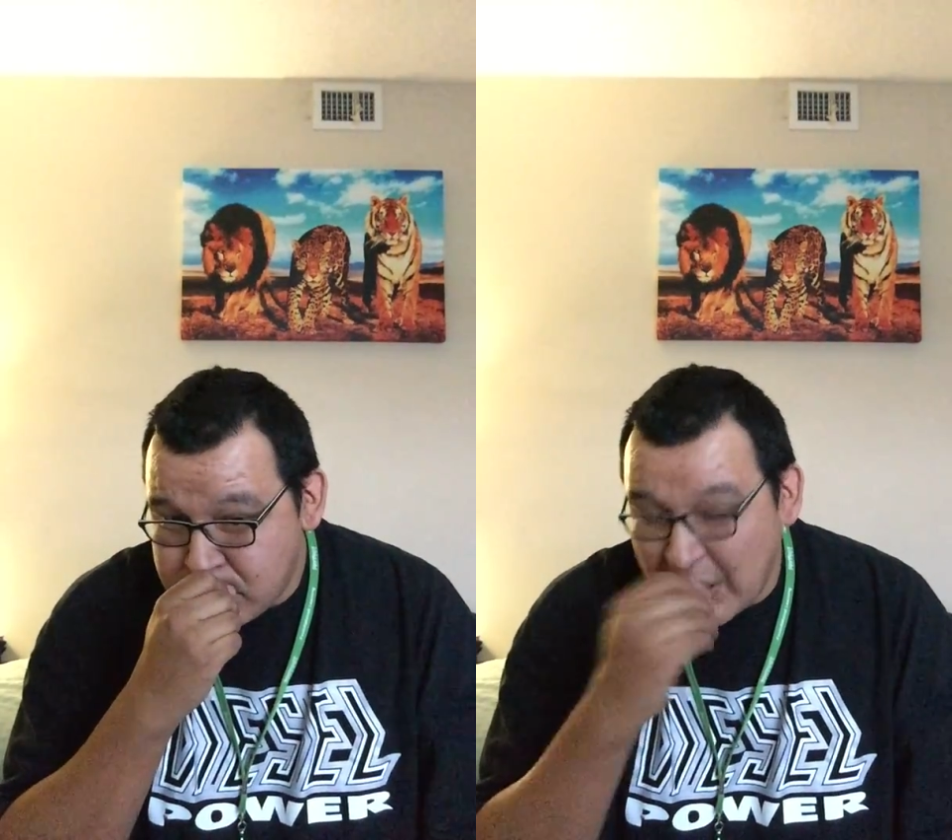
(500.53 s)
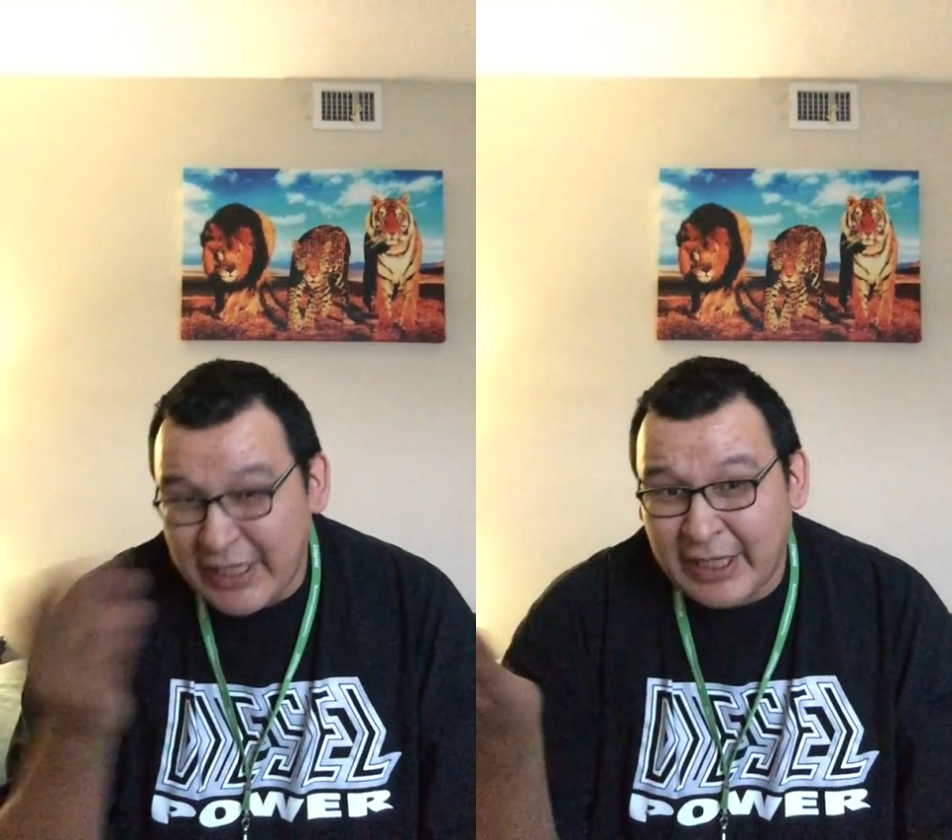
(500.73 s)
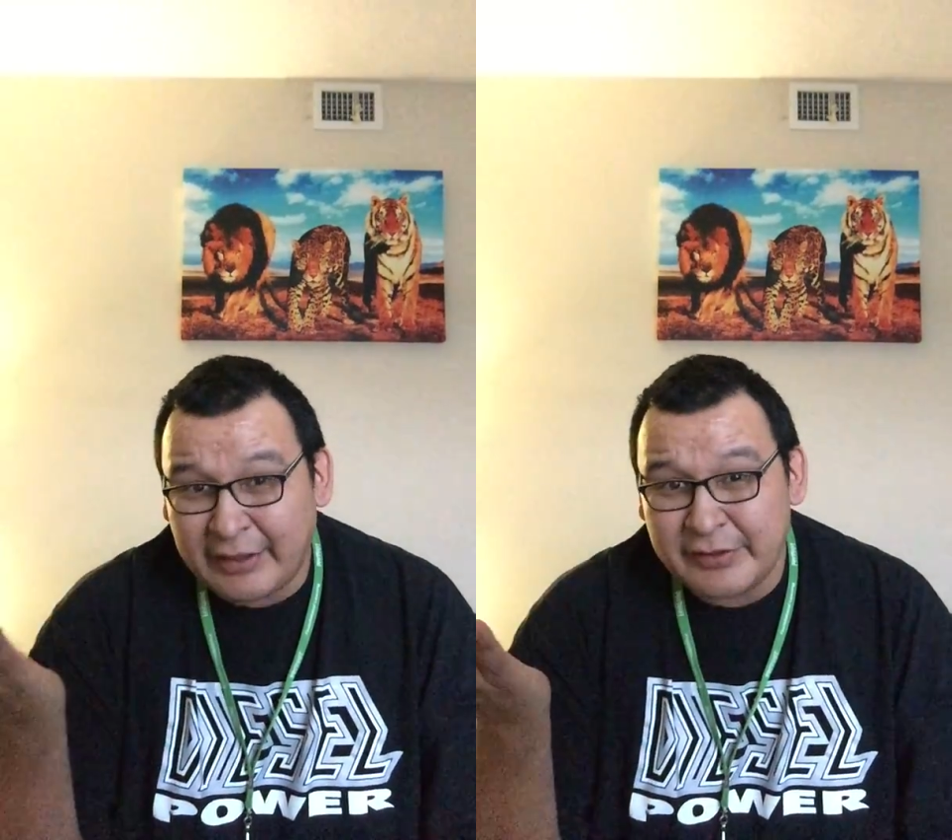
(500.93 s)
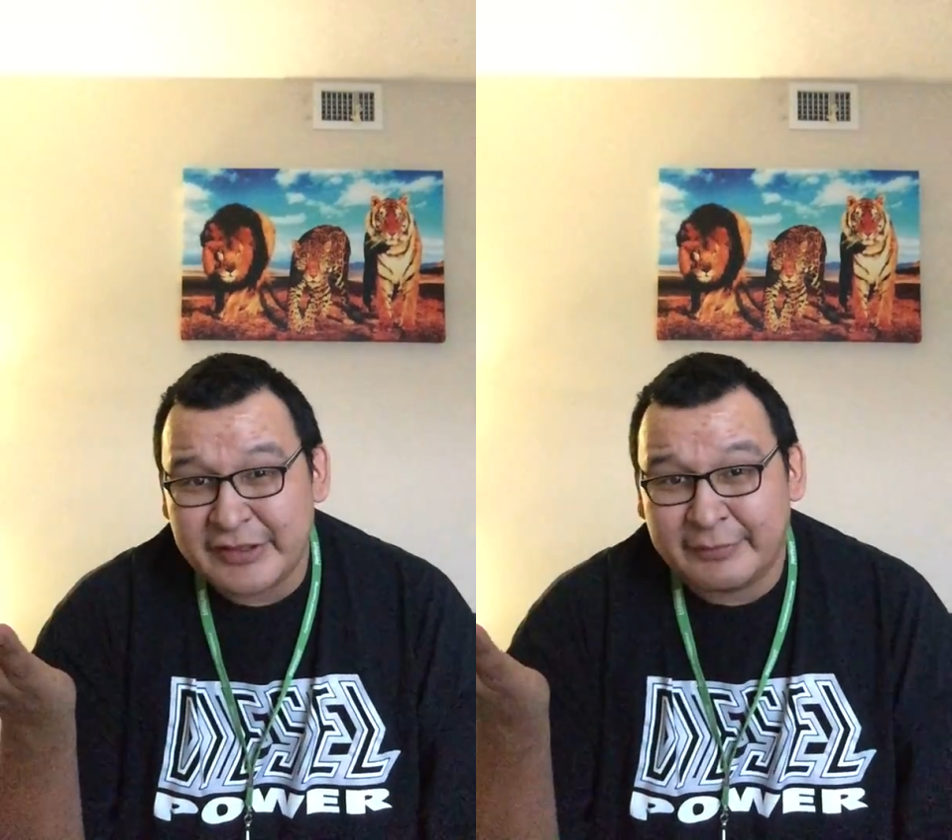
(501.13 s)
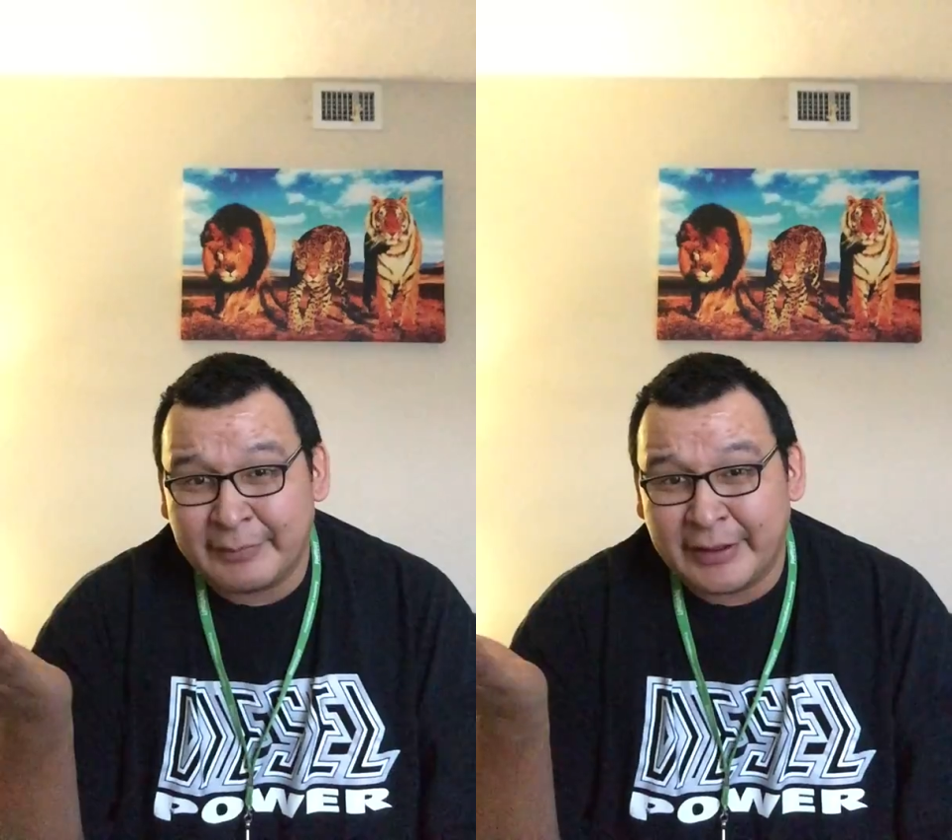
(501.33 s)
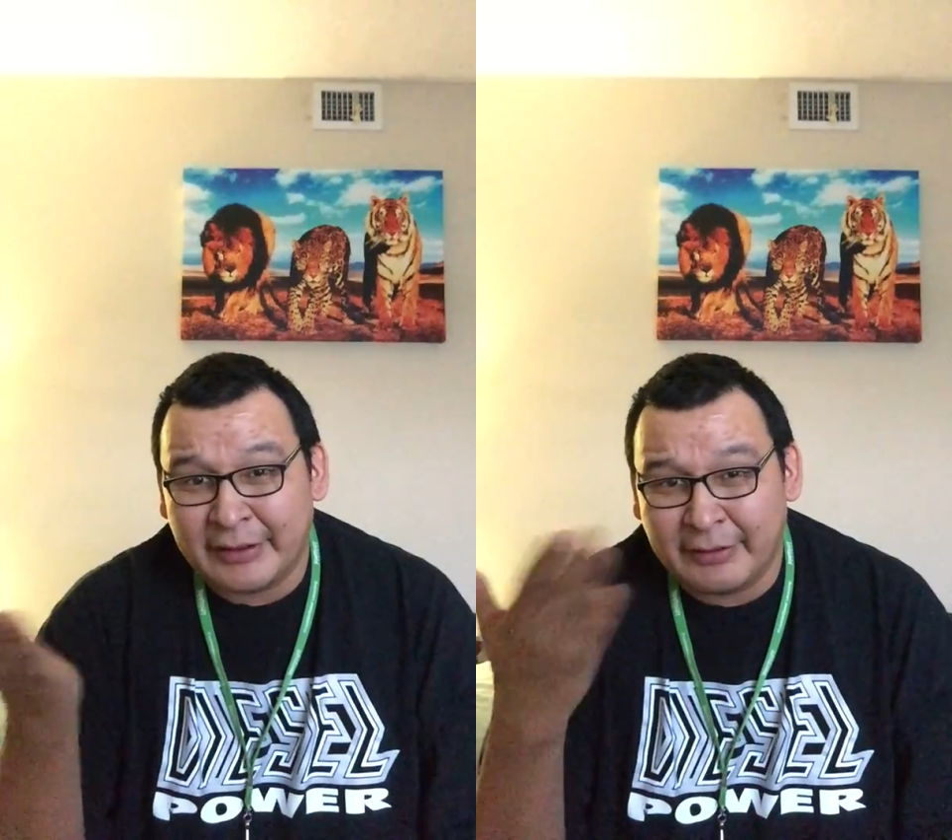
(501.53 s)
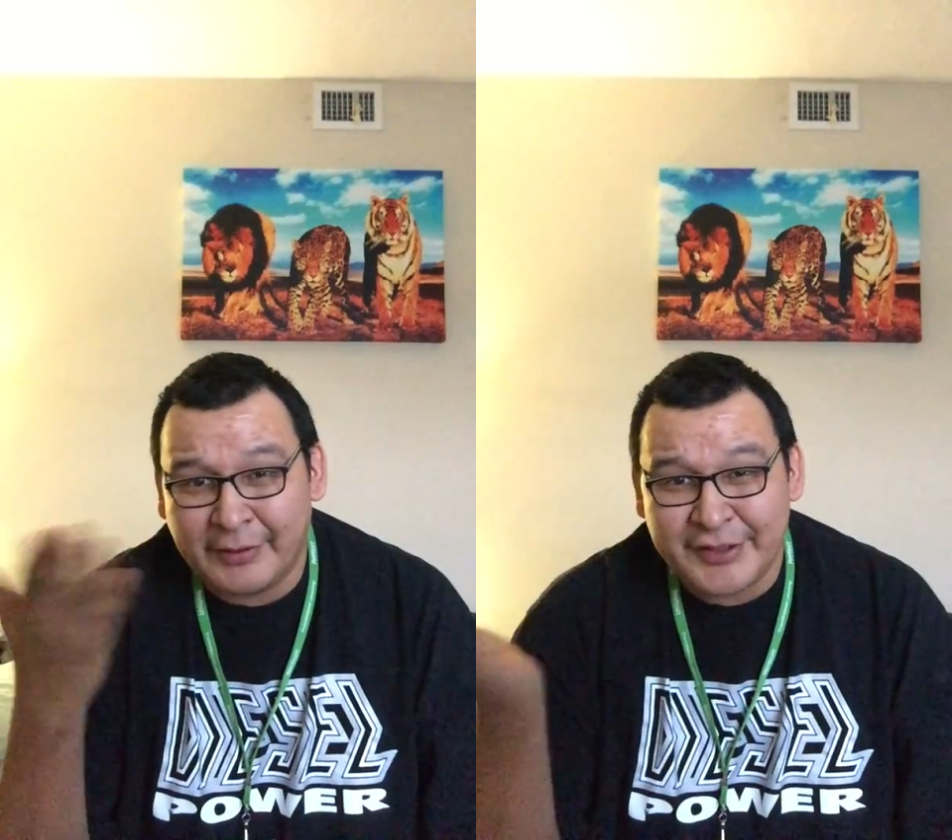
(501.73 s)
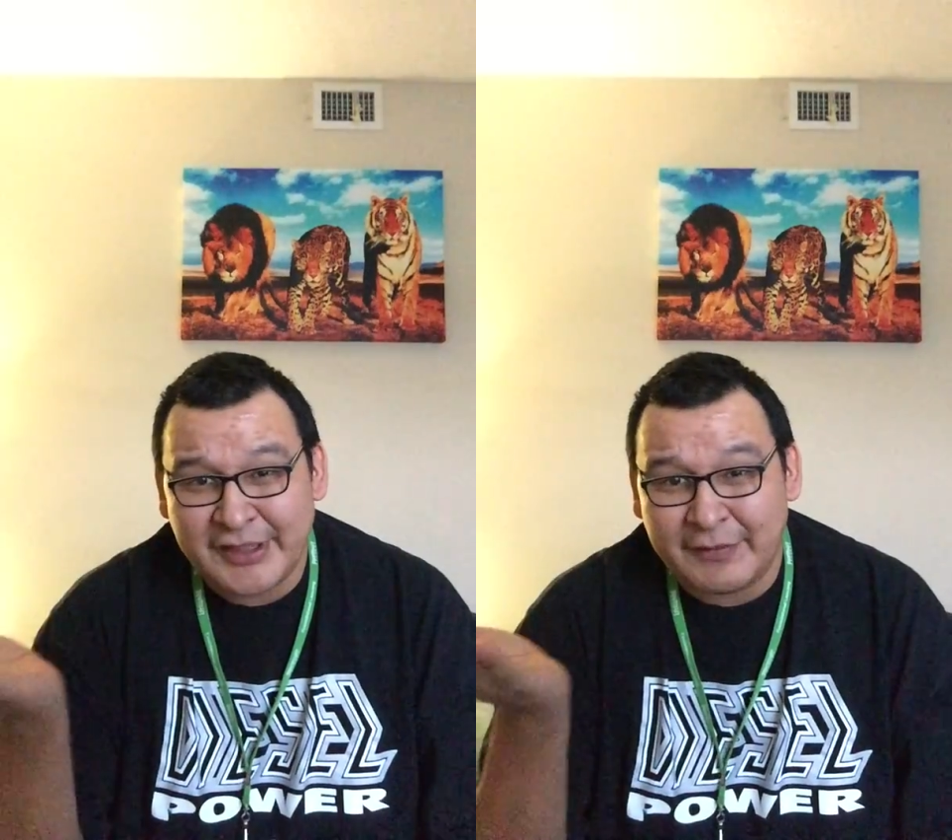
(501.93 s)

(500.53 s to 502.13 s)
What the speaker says: But yeah, those are my greatest